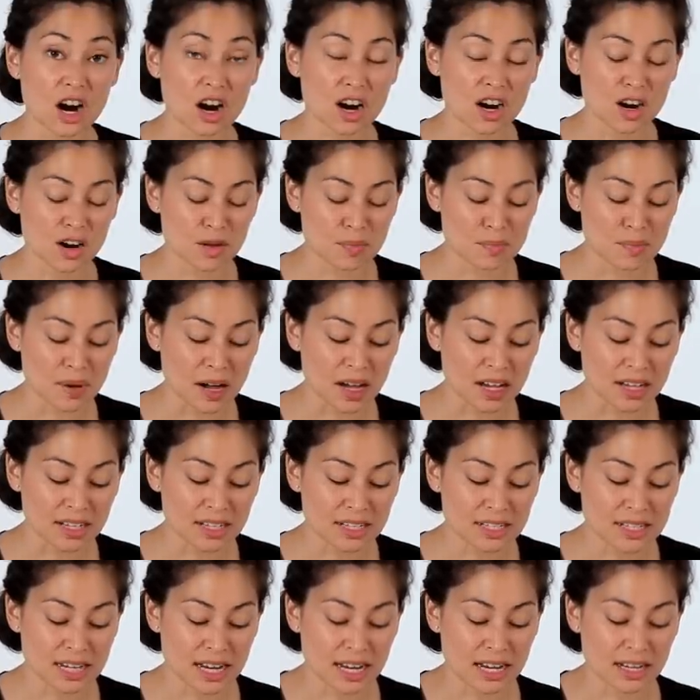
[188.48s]
our
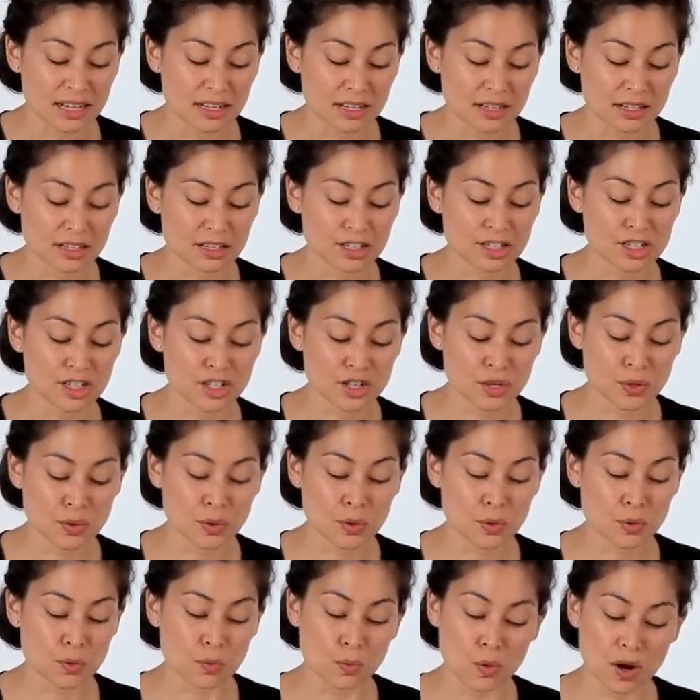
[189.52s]
binding
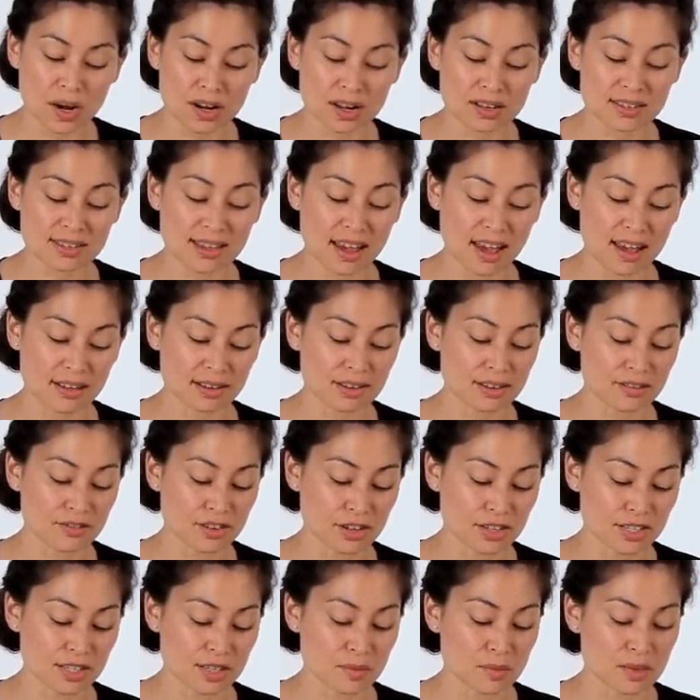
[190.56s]
to one side of
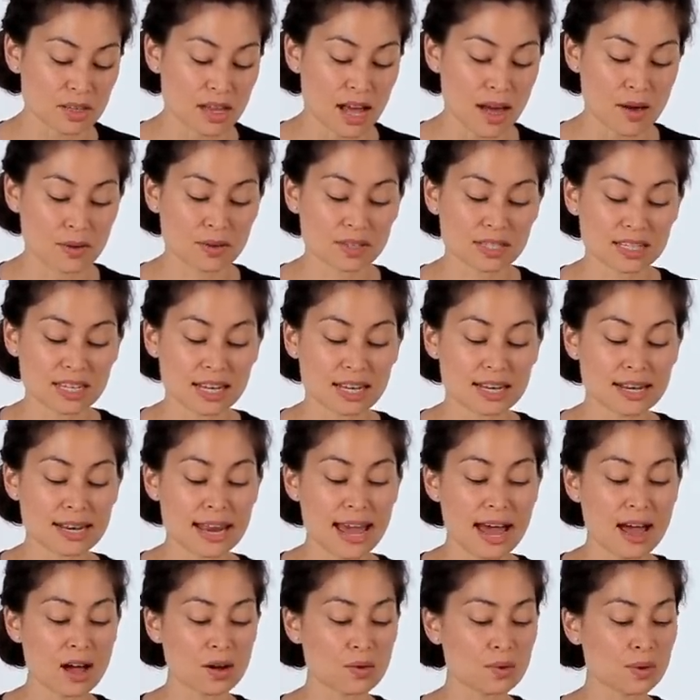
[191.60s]
our seam allowance, and
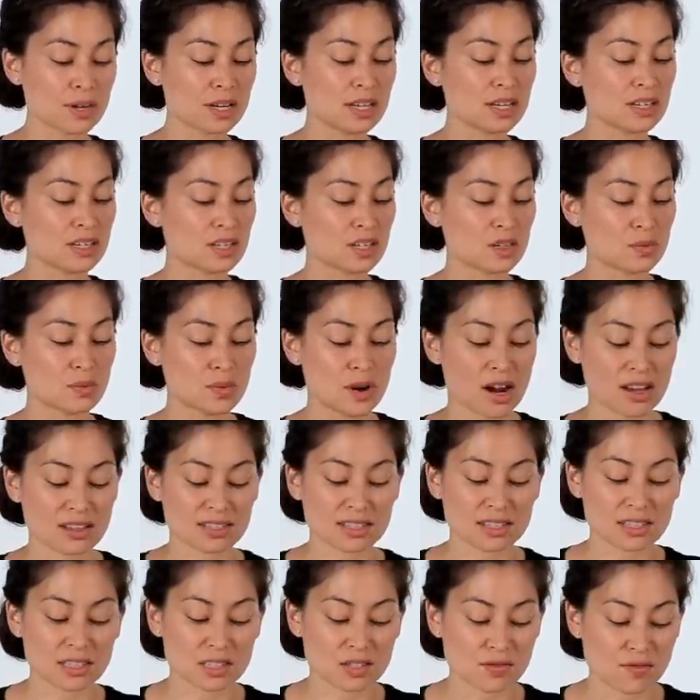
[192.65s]
now we need to press
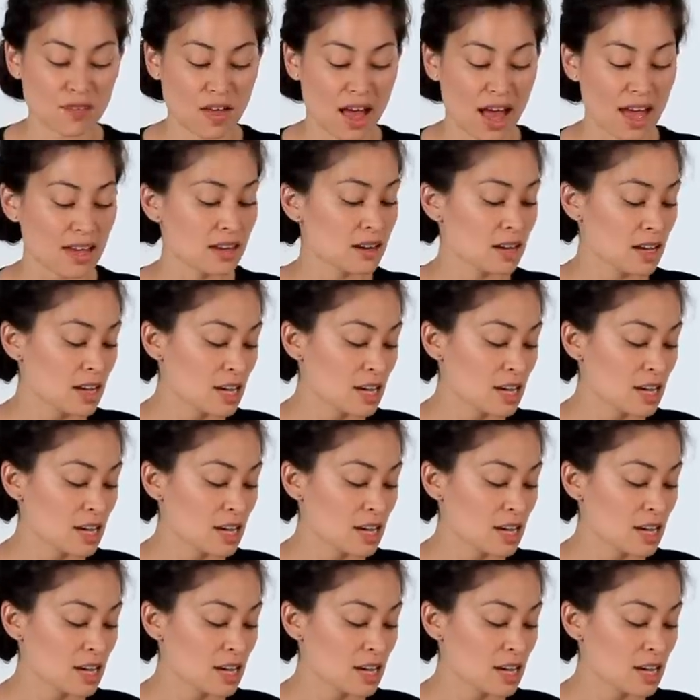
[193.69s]
this flat.